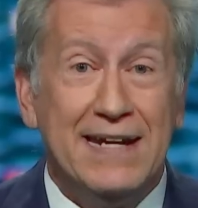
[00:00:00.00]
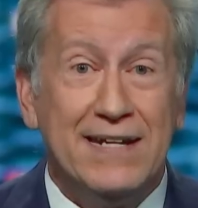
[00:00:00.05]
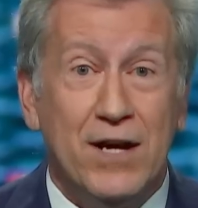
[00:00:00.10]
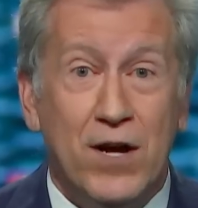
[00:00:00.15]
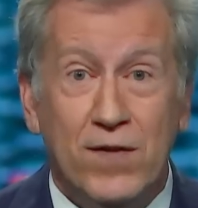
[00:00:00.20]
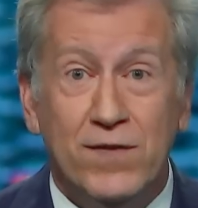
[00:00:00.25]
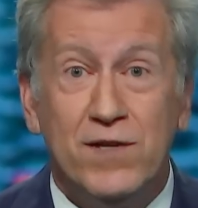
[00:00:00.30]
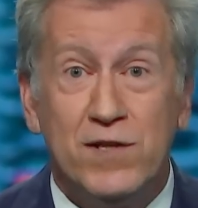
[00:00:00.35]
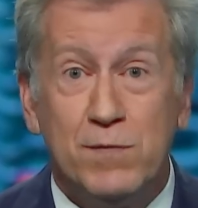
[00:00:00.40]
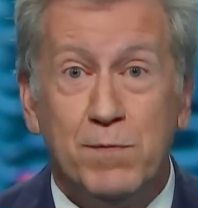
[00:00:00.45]

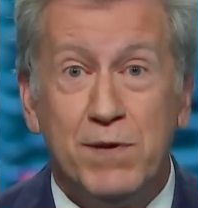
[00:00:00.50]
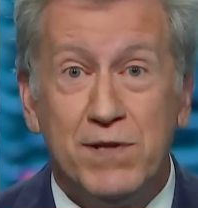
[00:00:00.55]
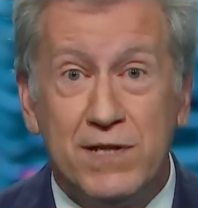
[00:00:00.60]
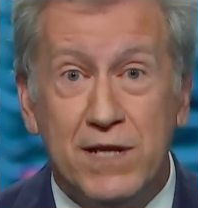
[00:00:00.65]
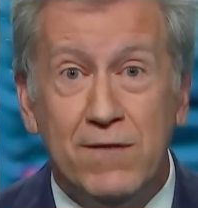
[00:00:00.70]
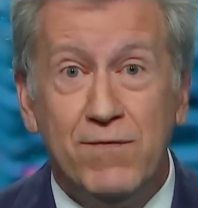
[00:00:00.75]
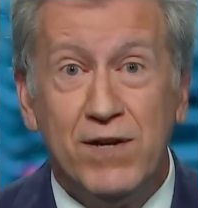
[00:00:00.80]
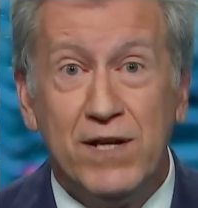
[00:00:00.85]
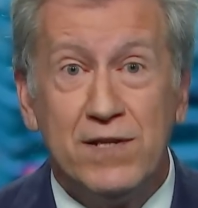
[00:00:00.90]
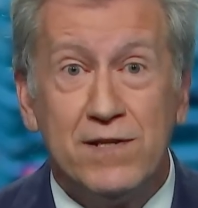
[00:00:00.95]
on the
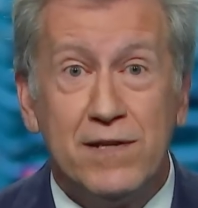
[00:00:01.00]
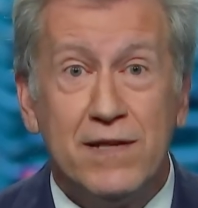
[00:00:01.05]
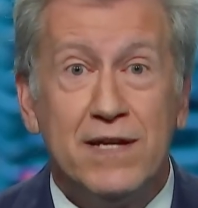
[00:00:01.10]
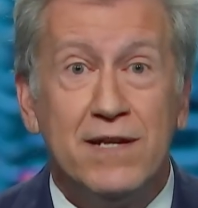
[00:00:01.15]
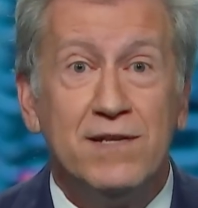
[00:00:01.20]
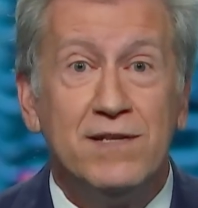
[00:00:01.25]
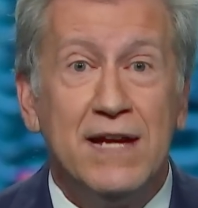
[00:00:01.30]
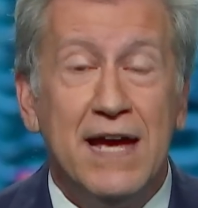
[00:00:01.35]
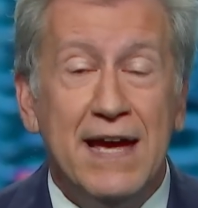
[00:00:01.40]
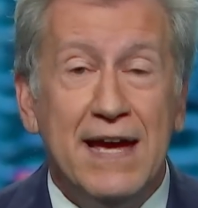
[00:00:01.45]
specifics of
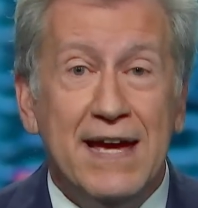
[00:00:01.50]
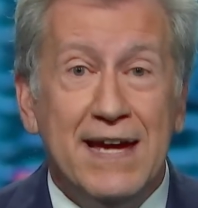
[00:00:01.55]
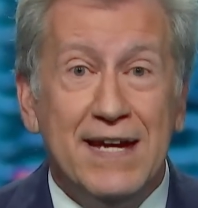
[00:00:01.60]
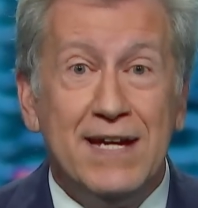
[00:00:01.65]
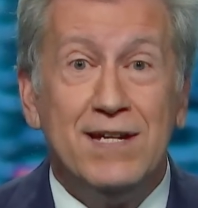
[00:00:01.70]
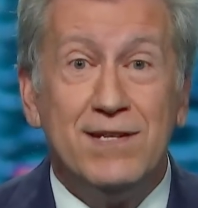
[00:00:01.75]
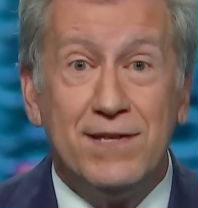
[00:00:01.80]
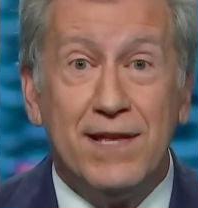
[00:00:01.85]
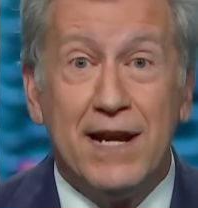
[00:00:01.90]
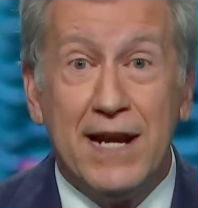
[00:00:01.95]
this,
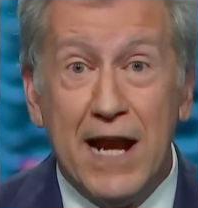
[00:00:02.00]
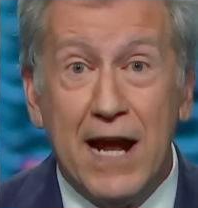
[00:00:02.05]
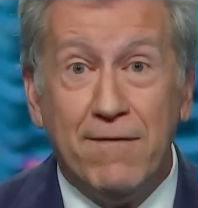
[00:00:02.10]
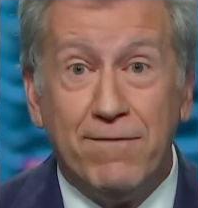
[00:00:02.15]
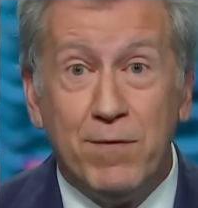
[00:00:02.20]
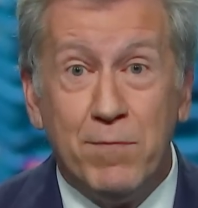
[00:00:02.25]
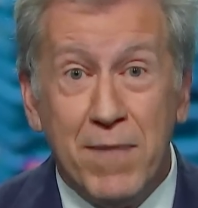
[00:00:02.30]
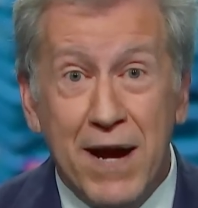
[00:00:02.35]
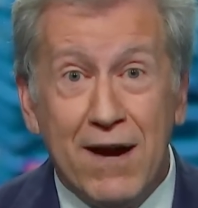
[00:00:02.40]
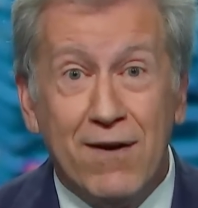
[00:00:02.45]
is that
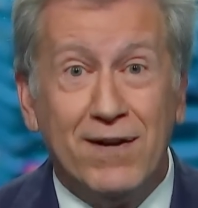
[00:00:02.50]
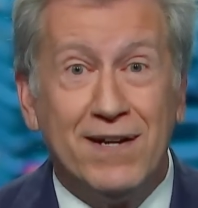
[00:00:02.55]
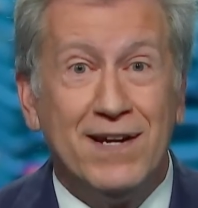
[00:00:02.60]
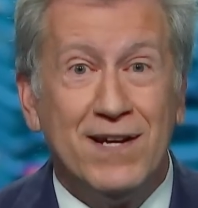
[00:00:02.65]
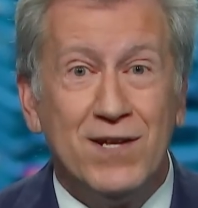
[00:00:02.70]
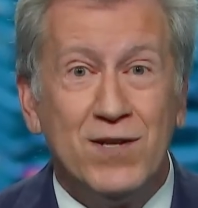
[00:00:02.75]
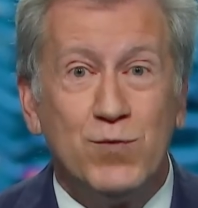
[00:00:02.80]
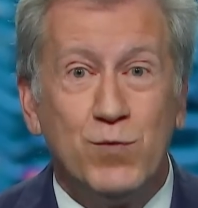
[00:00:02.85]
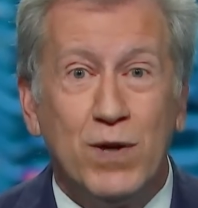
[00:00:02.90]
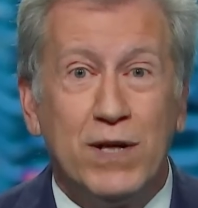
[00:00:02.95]
enough
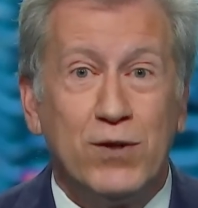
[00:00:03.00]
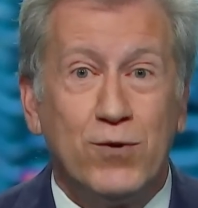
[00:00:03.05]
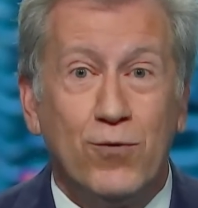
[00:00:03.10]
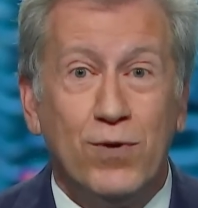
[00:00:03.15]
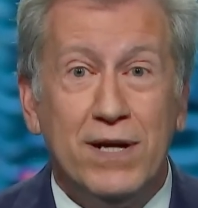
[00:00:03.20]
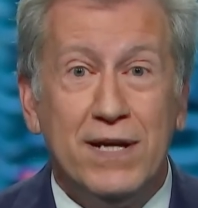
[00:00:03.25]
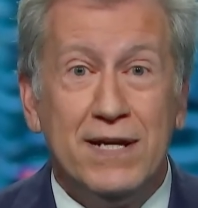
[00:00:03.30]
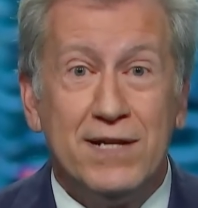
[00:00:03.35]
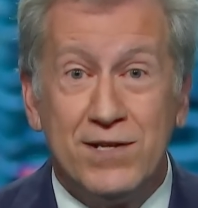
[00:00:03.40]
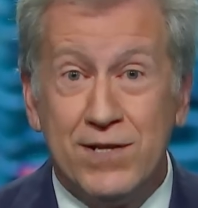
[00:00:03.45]
Americans will
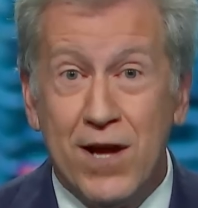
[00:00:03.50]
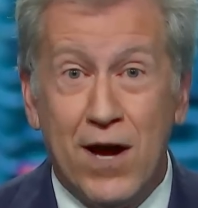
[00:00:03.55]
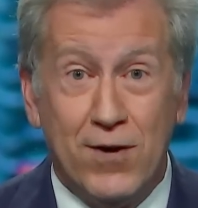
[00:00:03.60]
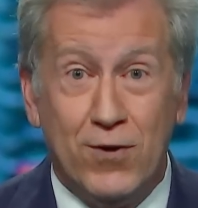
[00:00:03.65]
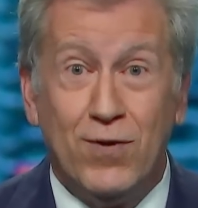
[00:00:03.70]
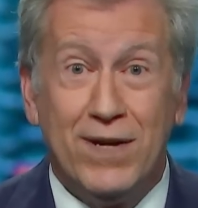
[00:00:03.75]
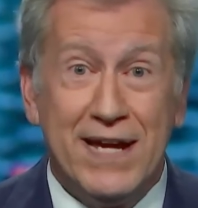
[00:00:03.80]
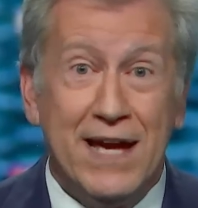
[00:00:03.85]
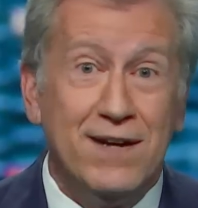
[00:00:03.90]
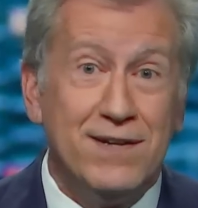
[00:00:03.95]
agree it's not
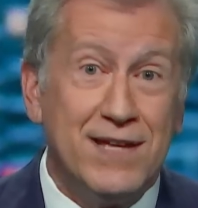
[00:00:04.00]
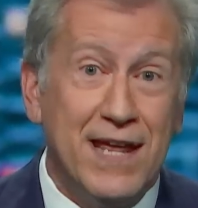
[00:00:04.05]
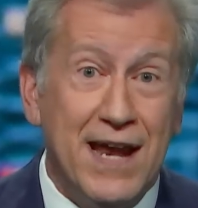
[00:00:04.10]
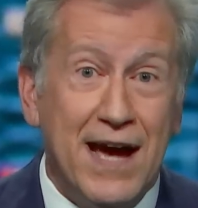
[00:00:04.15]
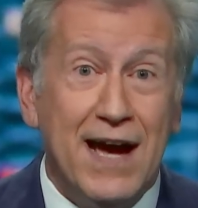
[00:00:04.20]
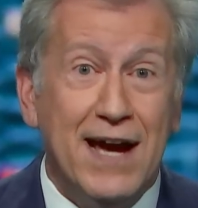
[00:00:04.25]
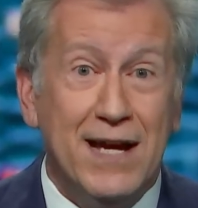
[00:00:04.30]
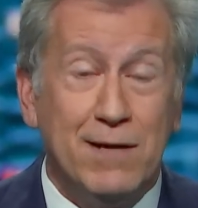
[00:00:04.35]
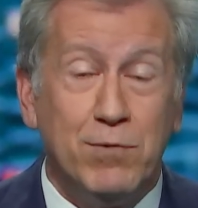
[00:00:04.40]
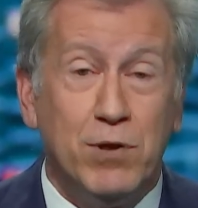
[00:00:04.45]
only
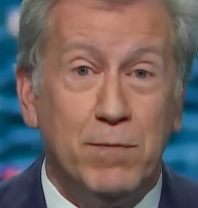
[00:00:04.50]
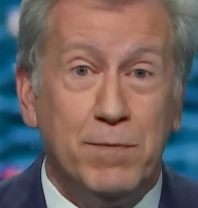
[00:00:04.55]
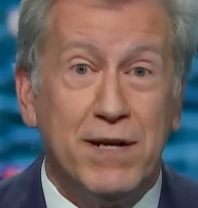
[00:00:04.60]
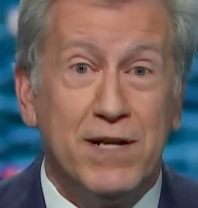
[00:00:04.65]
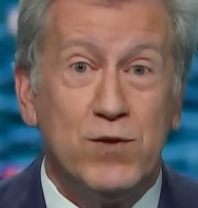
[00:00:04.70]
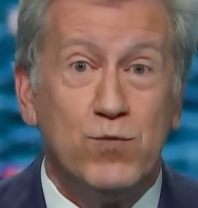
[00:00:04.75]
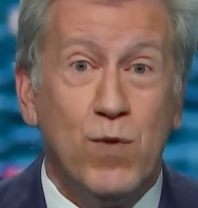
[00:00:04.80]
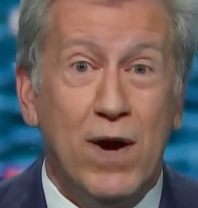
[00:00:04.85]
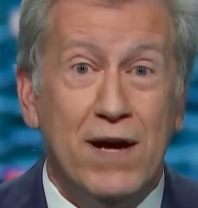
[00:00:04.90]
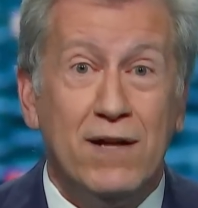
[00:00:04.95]
undeniable, but
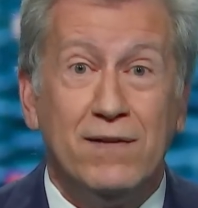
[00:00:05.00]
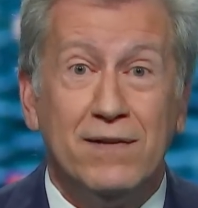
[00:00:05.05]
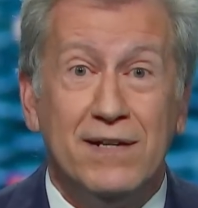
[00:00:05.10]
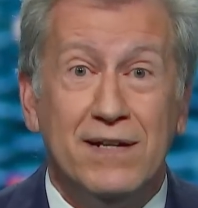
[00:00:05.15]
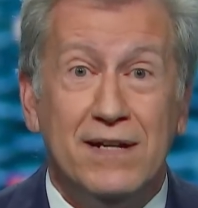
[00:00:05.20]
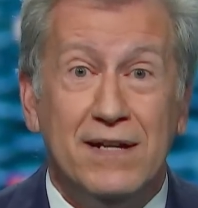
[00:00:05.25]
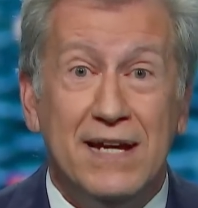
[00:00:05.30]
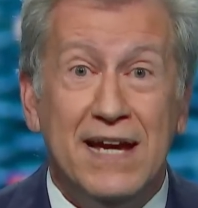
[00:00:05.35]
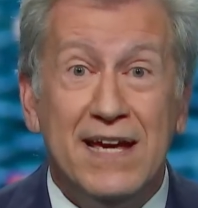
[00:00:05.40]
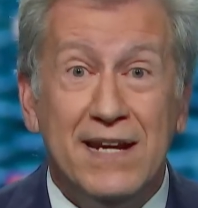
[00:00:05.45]
as well
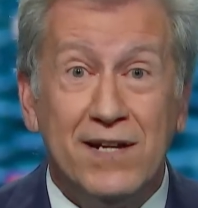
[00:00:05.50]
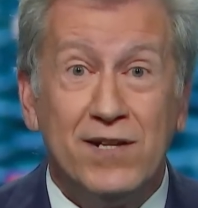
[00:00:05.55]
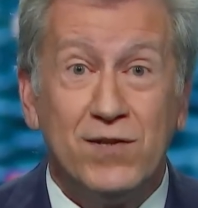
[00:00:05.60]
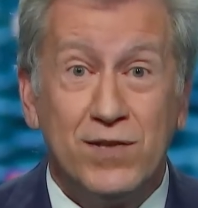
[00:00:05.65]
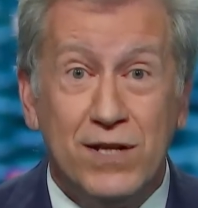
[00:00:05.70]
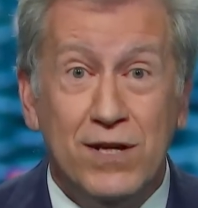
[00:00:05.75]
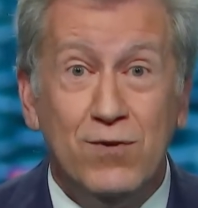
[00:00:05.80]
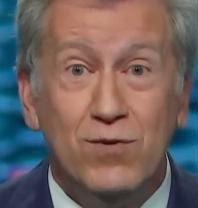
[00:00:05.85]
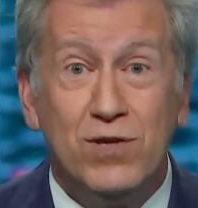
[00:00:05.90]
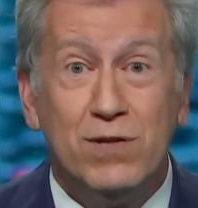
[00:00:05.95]

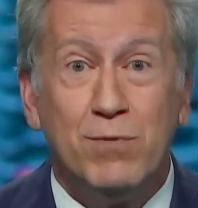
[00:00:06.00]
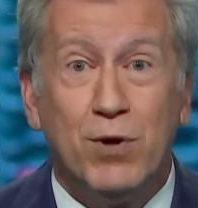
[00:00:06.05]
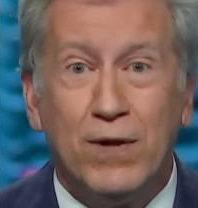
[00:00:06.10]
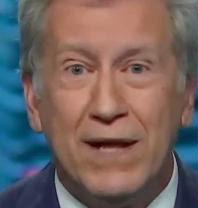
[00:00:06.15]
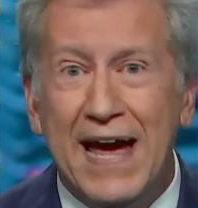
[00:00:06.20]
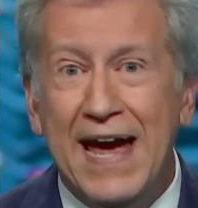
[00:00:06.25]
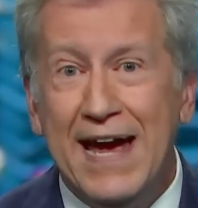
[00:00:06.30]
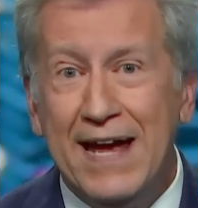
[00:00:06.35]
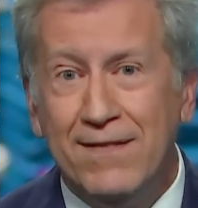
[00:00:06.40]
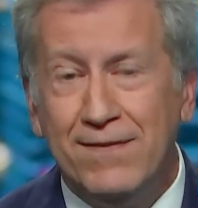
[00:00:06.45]

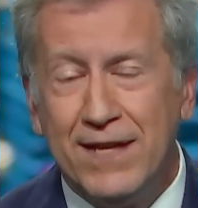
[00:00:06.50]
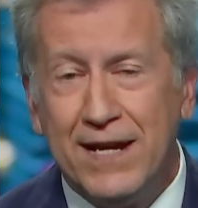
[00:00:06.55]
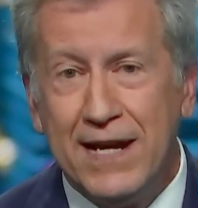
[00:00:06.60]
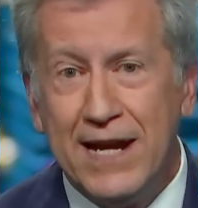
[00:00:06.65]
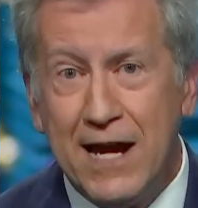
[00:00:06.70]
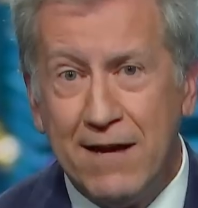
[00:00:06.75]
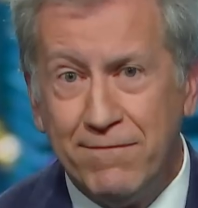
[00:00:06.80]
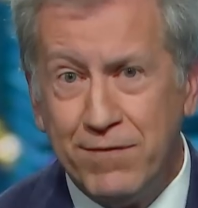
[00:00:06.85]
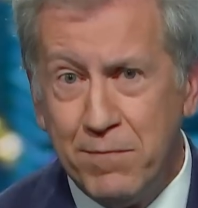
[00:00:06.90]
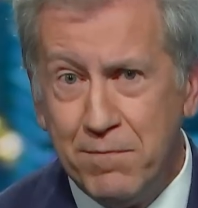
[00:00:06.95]
inexcusable, and that
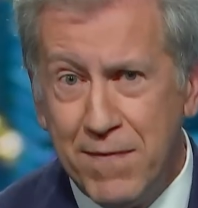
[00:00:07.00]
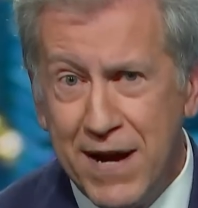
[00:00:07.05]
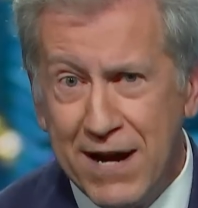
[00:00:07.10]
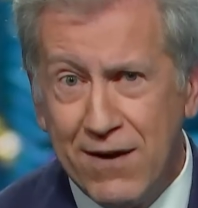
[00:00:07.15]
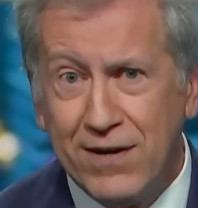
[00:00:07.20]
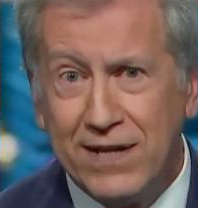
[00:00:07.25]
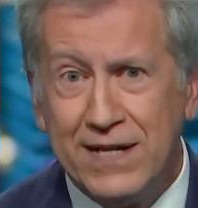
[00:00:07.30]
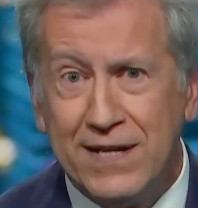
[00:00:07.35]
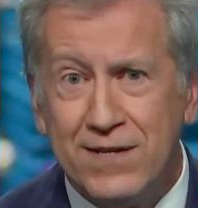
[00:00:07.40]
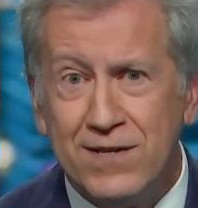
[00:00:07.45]
enough
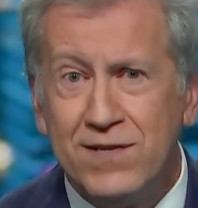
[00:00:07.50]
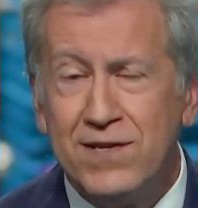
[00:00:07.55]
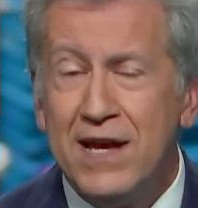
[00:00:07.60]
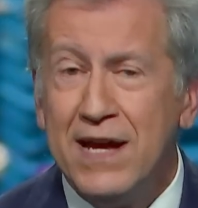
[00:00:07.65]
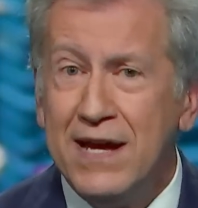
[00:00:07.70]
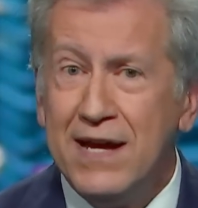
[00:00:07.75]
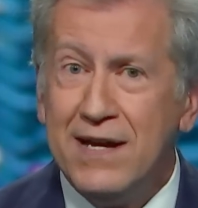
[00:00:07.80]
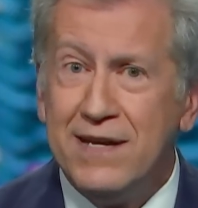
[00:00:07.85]
Americans,